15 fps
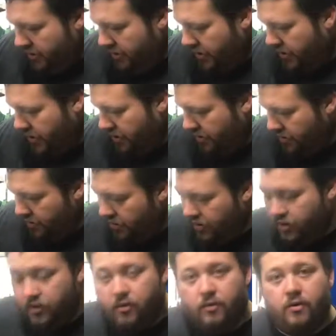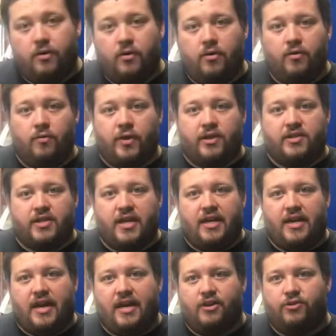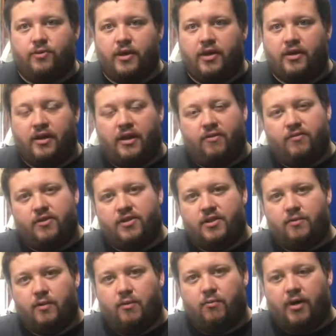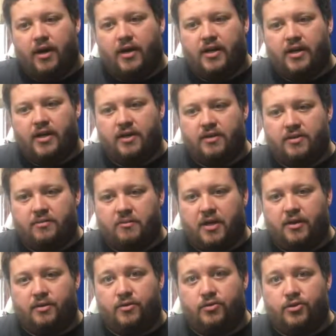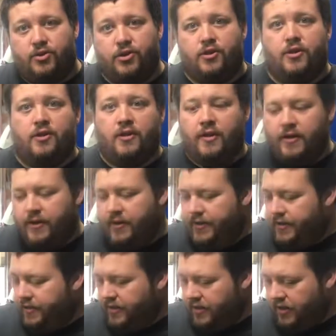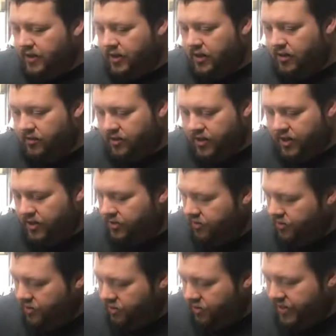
gonna do a new wastegate actuator. I'll have to see what brand it is, I'm not too sure. I'm gonna do a new